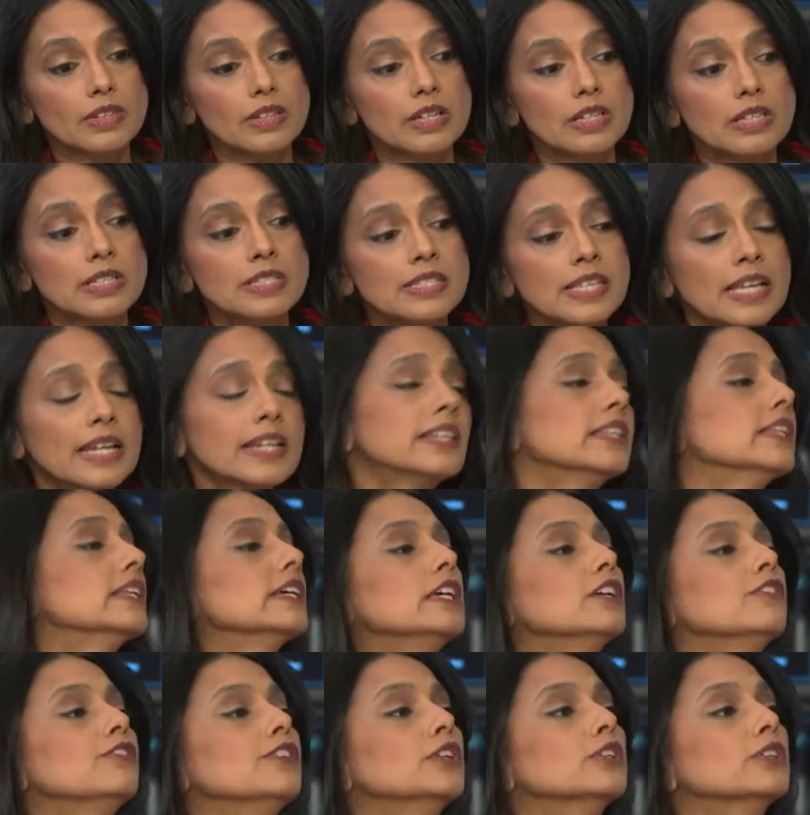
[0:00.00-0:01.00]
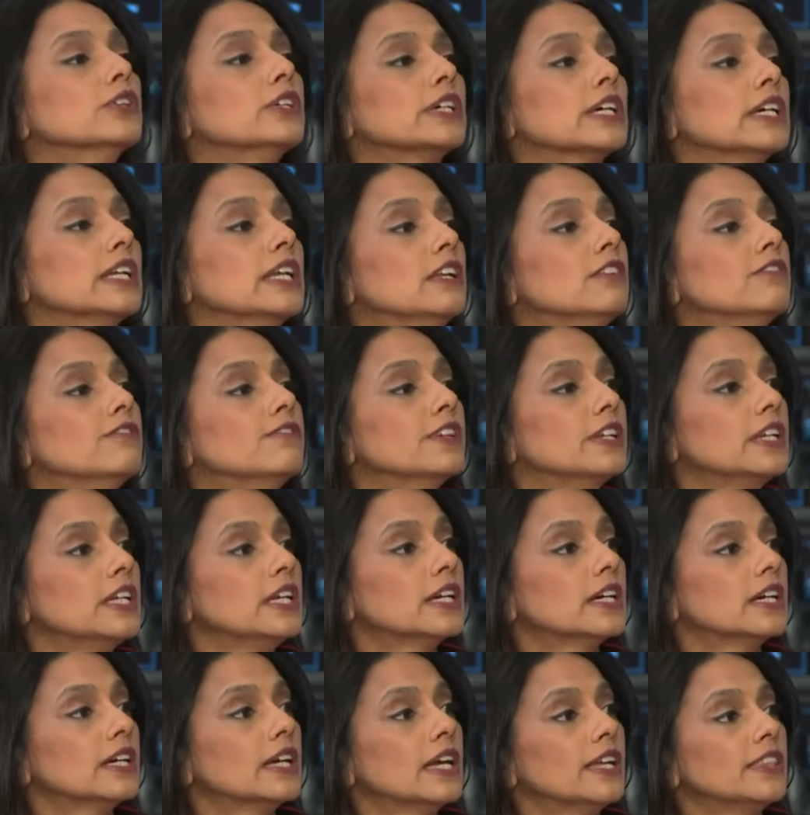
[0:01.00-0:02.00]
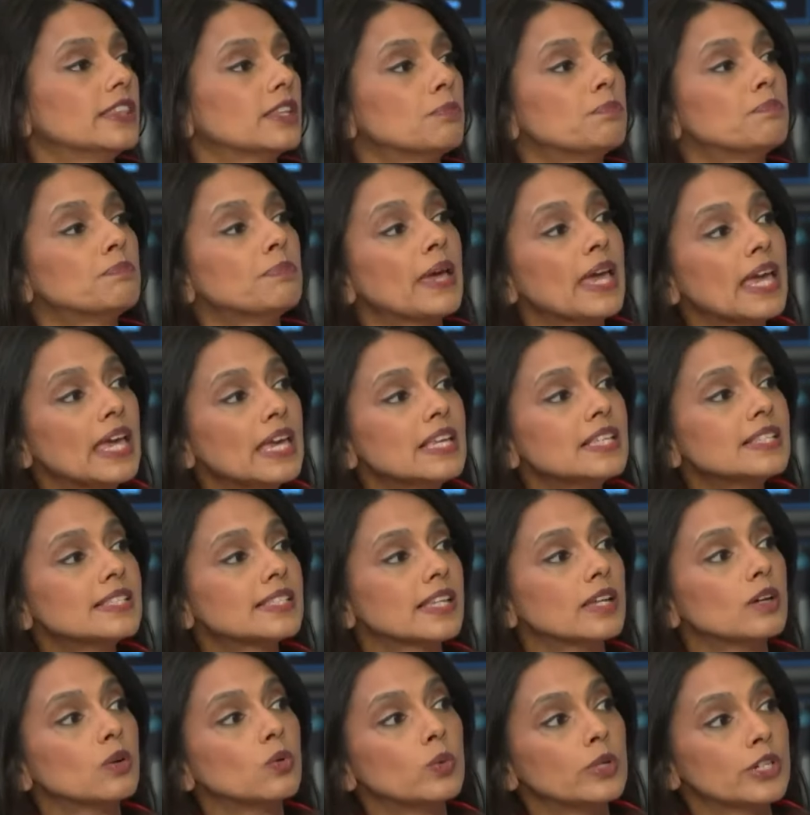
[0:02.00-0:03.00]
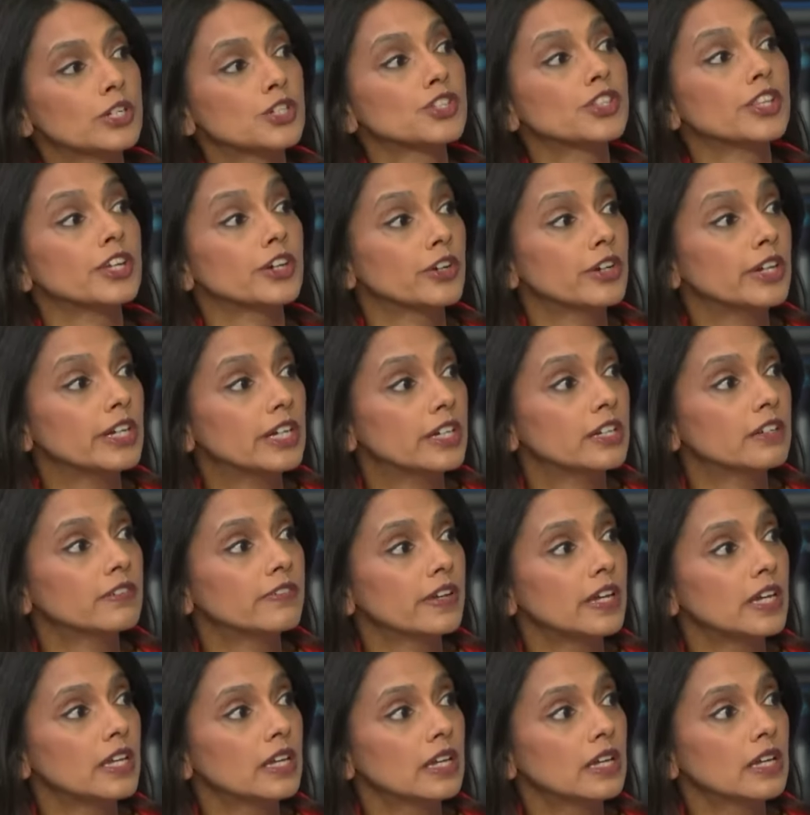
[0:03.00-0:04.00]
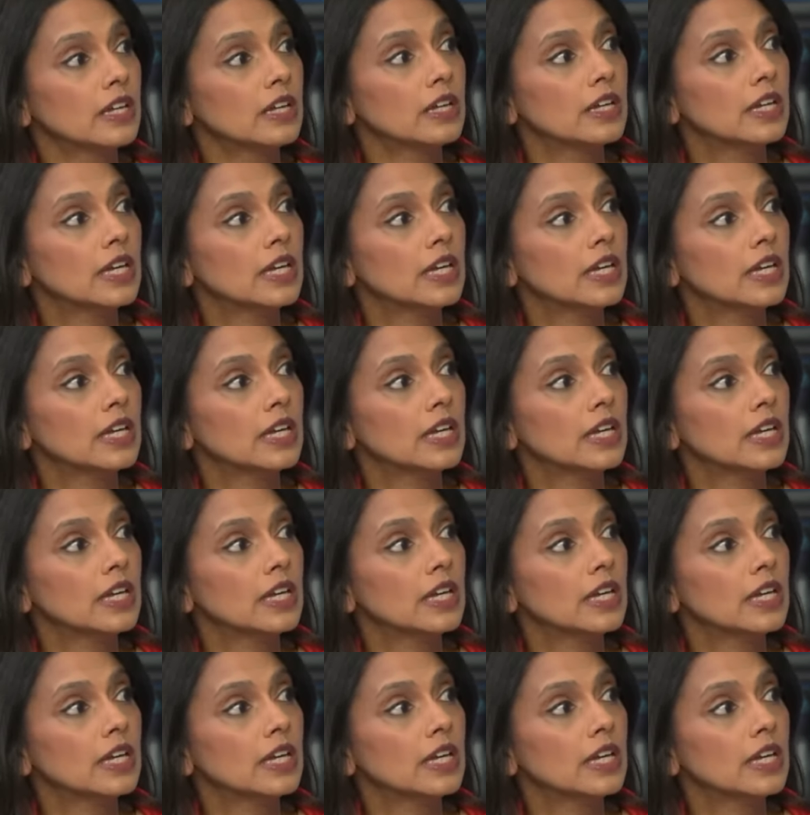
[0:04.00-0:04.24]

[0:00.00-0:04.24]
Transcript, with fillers: secondly, if you look at NVIDIA and the pace at which they're innovating,